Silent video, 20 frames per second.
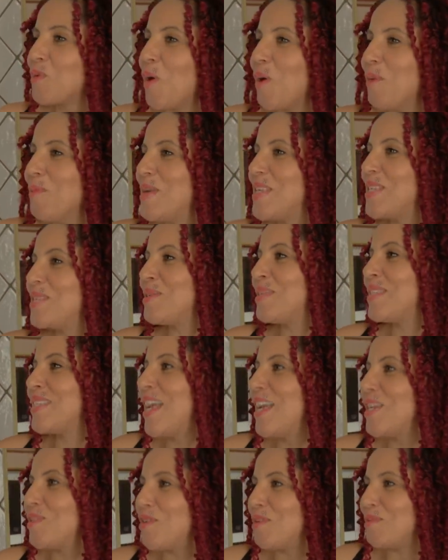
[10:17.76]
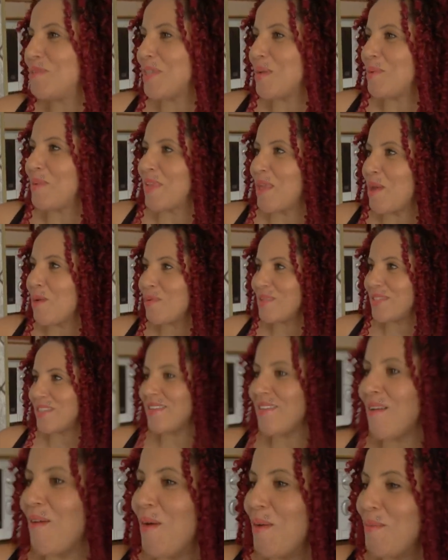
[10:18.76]
got me to a stage where I'm so guilty
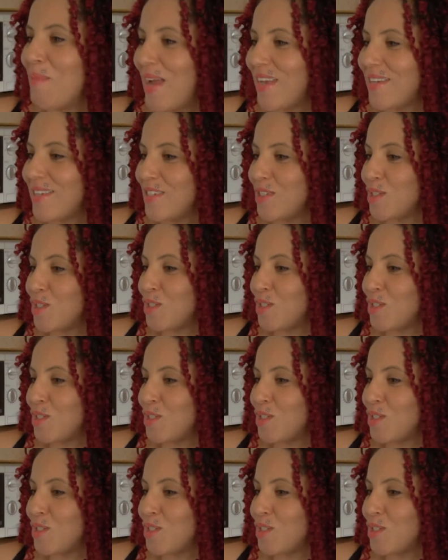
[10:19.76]
that I'm actually